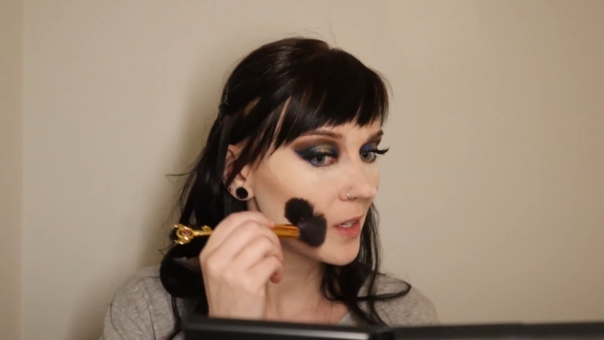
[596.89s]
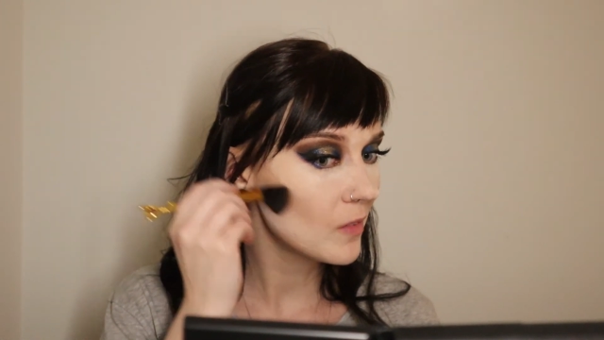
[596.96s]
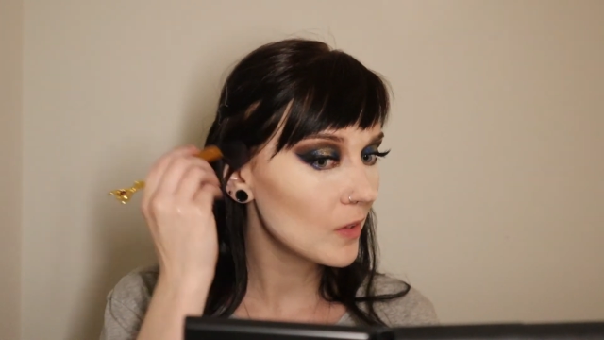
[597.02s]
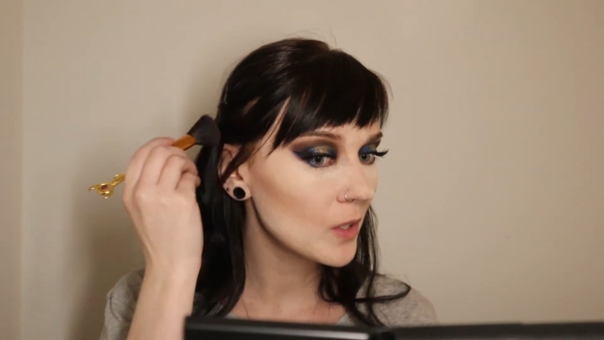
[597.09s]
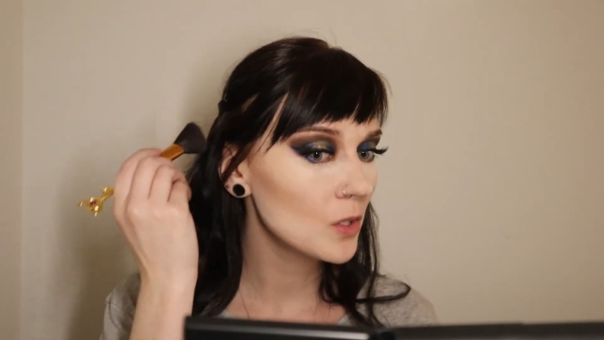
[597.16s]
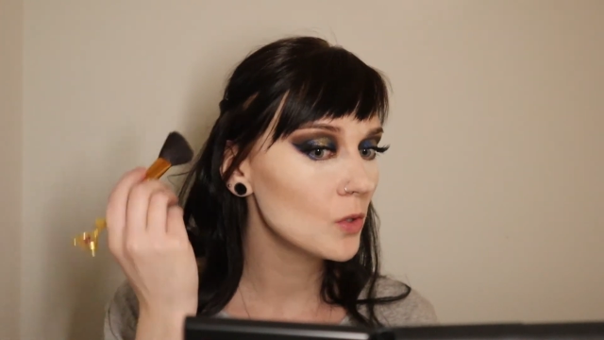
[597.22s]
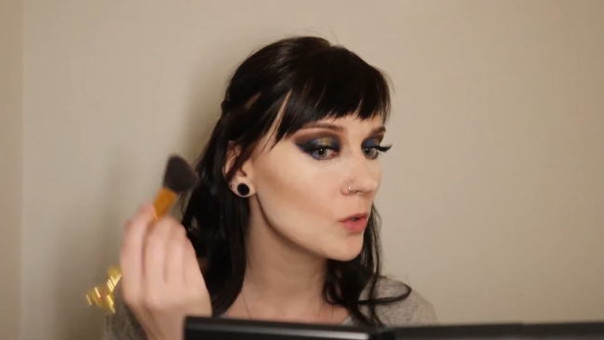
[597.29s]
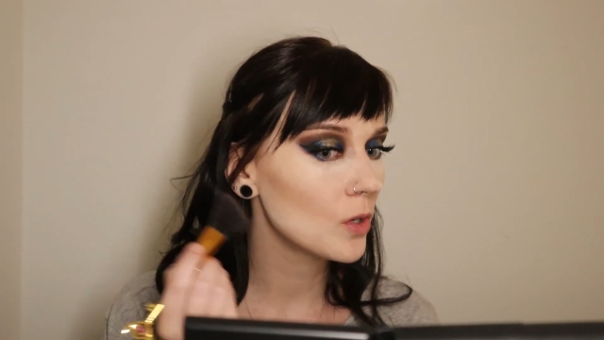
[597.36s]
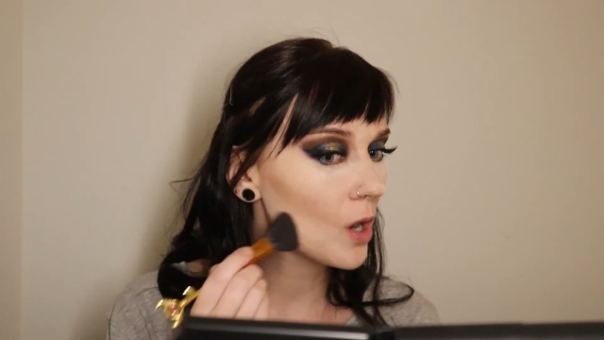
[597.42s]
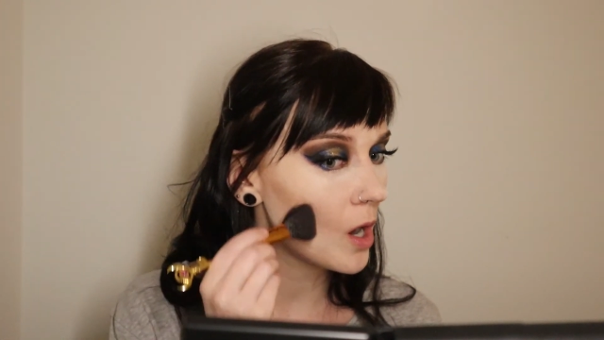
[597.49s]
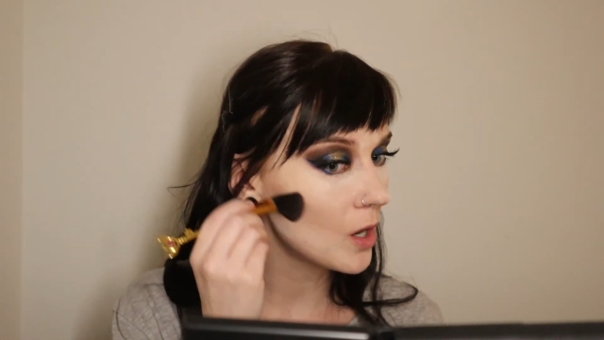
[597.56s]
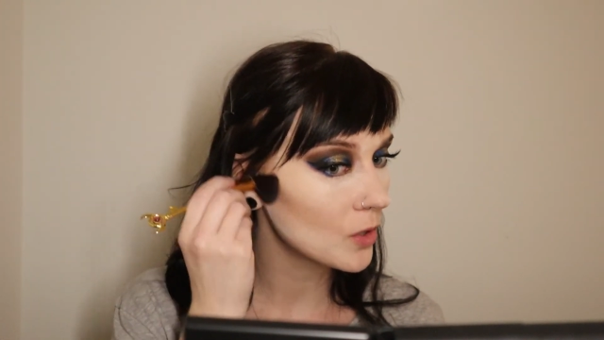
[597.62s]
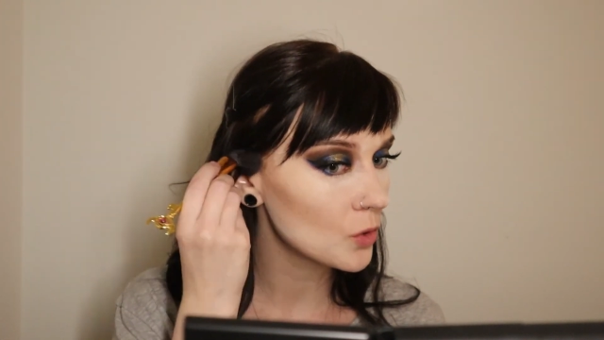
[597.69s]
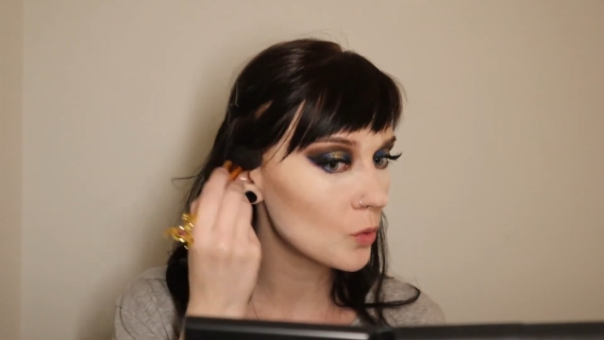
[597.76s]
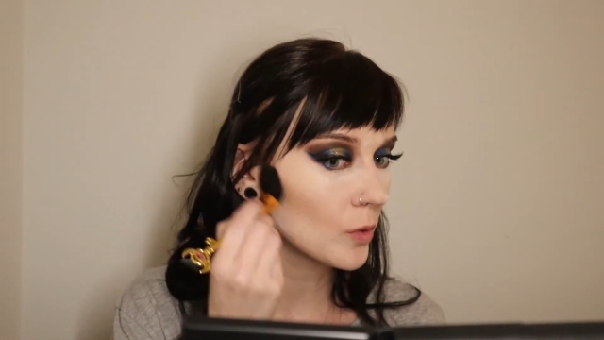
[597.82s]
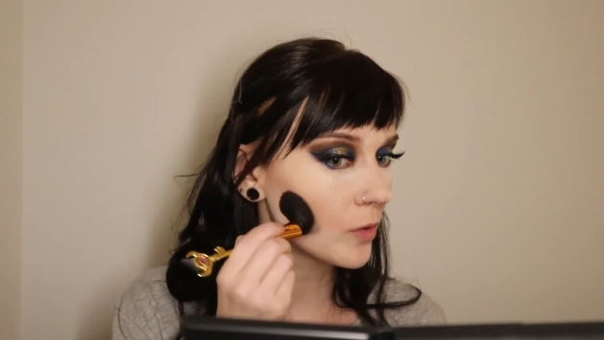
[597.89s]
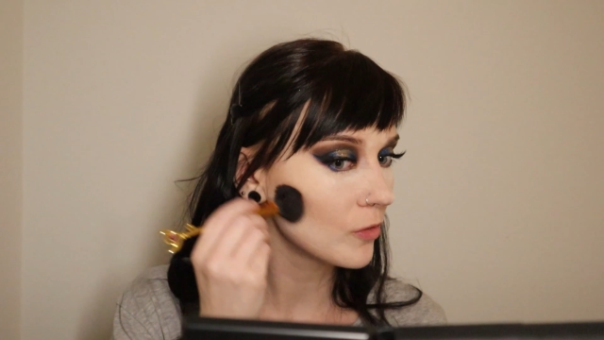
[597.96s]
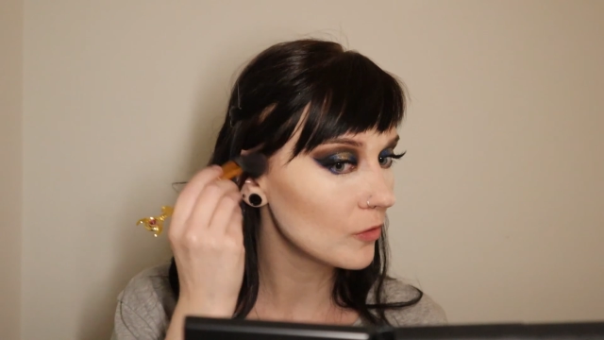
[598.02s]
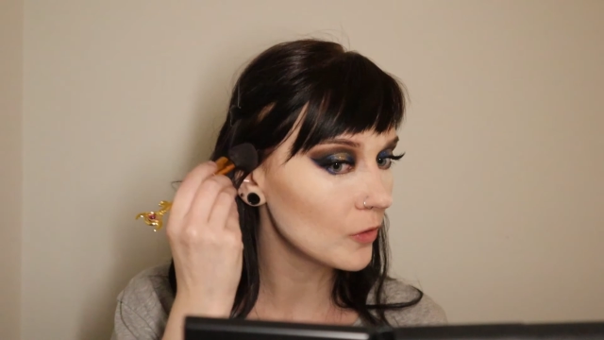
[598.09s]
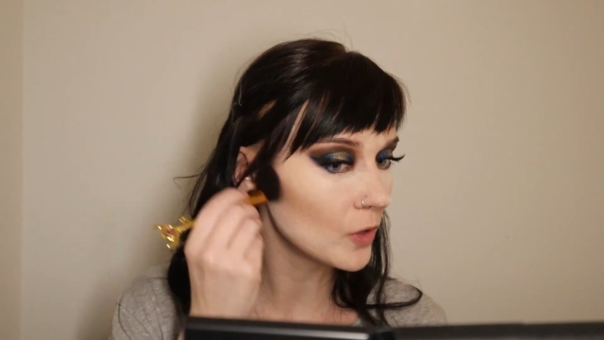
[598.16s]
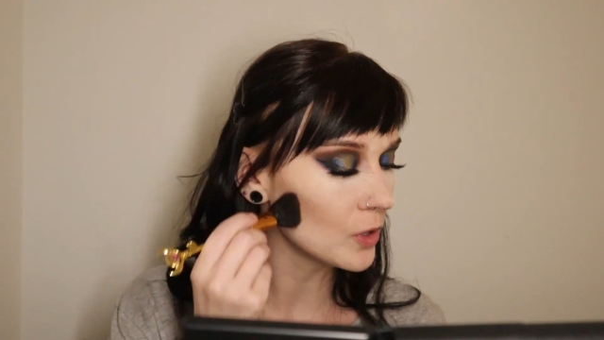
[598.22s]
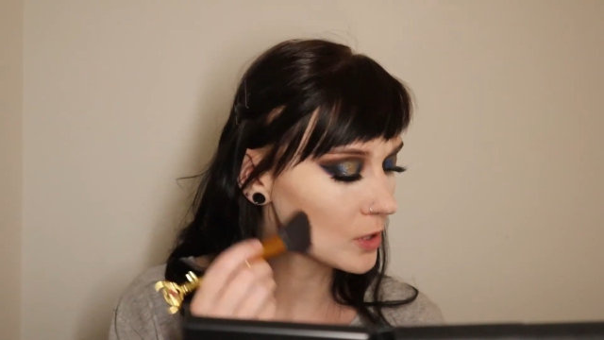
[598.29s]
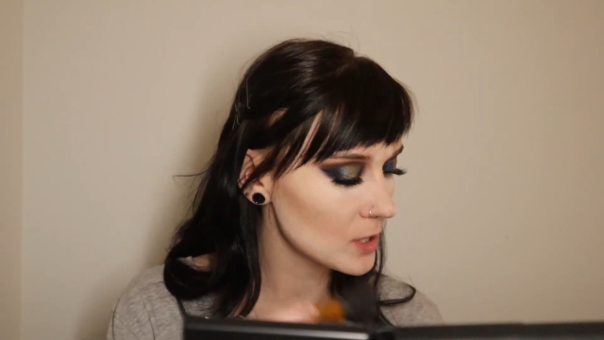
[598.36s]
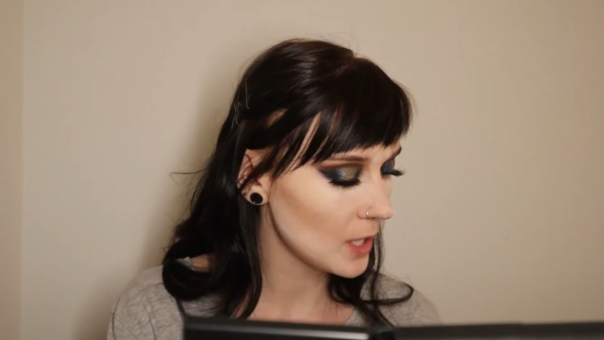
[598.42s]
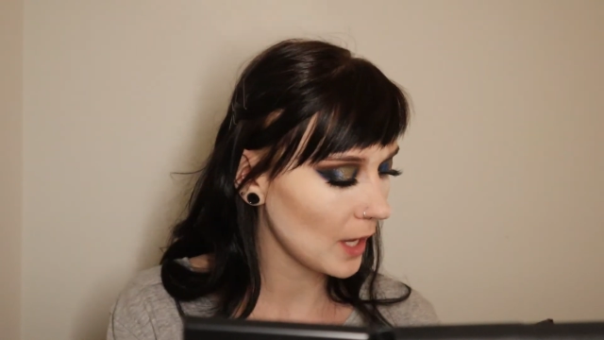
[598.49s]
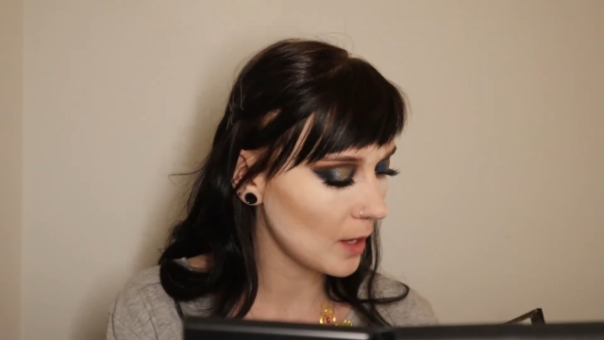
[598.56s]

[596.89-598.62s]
if I do contour first,